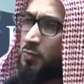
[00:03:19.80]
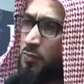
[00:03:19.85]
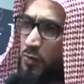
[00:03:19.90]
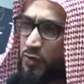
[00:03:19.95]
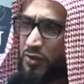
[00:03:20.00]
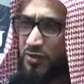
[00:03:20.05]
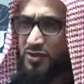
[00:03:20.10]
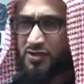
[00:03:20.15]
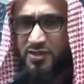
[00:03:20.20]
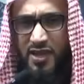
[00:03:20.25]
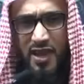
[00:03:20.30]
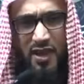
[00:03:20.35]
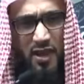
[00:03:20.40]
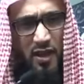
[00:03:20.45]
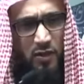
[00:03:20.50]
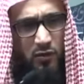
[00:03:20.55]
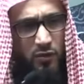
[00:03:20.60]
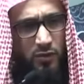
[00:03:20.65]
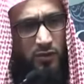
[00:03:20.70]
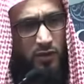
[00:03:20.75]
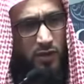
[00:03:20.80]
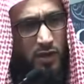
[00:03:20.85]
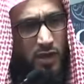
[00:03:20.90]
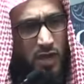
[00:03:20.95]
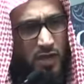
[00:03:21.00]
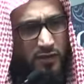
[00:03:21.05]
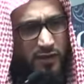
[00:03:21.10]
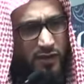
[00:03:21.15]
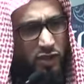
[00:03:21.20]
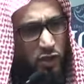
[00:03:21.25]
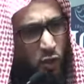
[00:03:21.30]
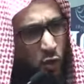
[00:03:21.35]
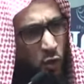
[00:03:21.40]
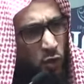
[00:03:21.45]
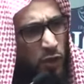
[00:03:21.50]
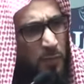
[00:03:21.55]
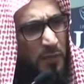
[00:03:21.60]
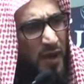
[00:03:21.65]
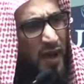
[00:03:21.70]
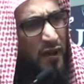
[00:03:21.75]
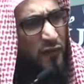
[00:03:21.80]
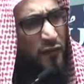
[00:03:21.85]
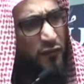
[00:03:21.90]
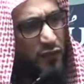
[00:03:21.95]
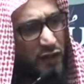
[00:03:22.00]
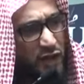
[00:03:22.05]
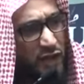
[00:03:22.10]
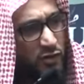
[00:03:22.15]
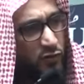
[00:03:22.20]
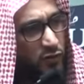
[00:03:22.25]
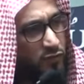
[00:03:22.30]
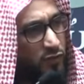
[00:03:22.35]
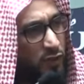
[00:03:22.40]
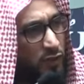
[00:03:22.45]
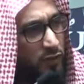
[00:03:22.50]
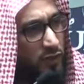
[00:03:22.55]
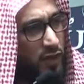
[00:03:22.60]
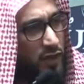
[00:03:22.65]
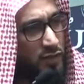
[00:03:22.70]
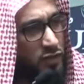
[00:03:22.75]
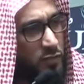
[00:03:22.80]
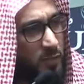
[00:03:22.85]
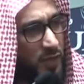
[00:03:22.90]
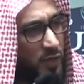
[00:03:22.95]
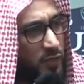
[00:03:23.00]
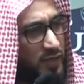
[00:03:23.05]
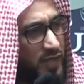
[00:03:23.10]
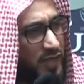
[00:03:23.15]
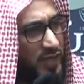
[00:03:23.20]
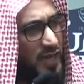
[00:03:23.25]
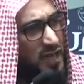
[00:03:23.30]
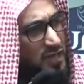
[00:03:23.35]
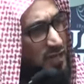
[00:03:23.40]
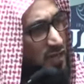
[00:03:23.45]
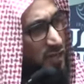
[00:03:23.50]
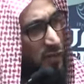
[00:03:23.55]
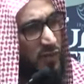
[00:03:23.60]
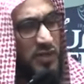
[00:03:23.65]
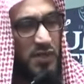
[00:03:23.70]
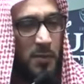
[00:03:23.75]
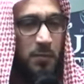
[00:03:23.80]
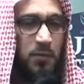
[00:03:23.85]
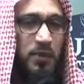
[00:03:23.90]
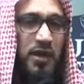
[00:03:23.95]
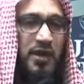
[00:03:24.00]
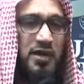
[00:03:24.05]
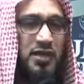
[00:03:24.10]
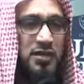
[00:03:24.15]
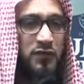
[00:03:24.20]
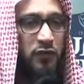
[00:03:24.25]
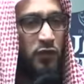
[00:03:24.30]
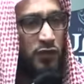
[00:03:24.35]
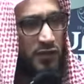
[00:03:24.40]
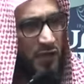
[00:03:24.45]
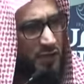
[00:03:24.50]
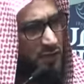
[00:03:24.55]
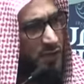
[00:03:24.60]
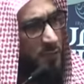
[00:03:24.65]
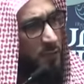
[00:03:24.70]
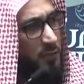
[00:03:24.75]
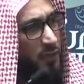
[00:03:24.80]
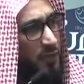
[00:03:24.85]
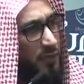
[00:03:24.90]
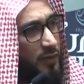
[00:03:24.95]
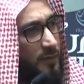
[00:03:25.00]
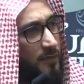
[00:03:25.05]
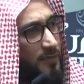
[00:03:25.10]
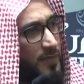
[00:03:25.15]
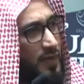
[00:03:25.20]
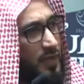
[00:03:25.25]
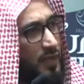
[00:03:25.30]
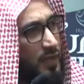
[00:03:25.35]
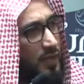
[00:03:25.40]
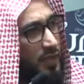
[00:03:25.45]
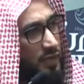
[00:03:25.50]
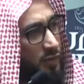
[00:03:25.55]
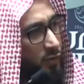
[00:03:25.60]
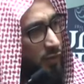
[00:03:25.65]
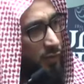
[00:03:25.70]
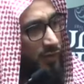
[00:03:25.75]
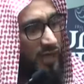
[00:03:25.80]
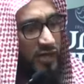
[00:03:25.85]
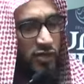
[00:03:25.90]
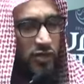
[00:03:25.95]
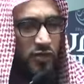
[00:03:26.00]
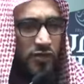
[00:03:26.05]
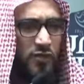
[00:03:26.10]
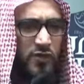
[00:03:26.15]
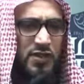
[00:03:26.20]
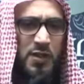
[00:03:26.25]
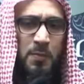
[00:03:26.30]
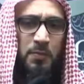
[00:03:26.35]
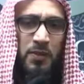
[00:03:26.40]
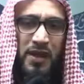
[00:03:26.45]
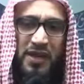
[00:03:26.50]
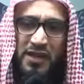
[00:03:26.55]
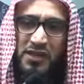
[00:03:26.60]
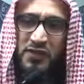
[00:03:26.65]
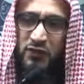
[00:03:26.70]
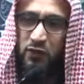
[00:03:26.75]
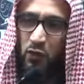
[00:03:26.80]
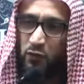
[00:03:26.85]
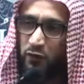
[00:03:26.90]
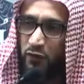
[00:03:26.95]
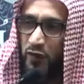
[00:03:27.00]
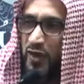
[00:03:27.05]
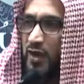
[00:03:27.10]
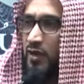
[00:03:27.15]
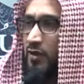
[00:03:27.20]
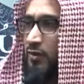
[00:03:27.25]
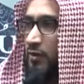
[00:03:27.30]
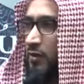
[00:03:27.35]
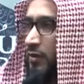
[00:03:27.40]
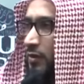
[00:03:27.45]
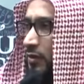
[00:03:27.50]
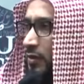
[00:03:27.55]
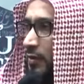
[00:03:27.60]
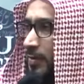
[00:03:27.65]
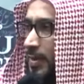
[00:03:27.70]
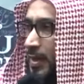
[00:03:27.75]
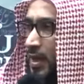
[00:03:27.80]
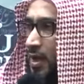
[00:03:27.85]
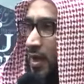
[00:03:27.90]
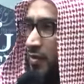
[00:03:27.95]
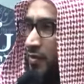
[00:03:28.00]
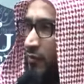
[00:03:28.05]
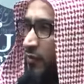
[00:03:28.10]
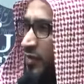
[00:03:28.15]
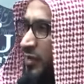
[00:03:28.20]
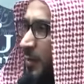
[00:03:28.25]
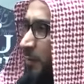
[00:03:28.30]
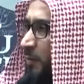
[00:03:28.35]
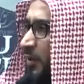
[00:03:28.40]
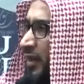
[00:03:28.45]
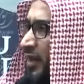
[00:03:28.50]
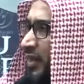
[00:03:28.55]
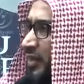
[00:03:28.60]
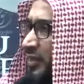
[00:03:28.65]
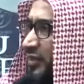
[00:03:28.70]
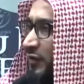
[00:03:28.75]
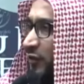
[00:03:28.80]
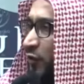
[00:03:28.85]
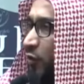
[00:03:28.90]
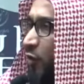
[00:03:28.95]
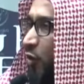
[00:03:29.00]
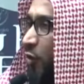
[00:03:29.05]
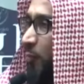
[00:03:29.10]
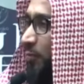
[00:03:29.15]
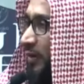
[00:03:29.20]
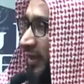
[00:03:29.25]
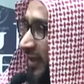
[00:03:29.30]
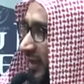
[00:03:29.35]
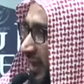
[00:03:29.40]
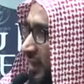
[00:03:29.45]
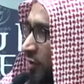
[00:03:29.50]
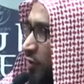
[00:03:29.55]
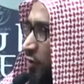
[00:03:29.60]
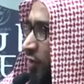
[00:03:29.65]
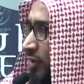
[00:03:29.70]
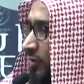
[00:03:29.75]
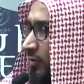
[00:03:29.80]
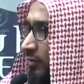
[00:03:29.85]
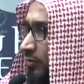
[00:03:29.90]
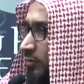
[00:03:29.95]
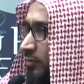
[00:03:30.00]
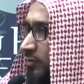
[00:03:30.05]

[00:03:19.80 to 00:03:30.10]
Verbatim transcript: to put us down. That it's all about fear of Allah subhanahu wa ta'ala. Yes, there is a place for discipline in our religion. There is a place for fear. There is a place for obligation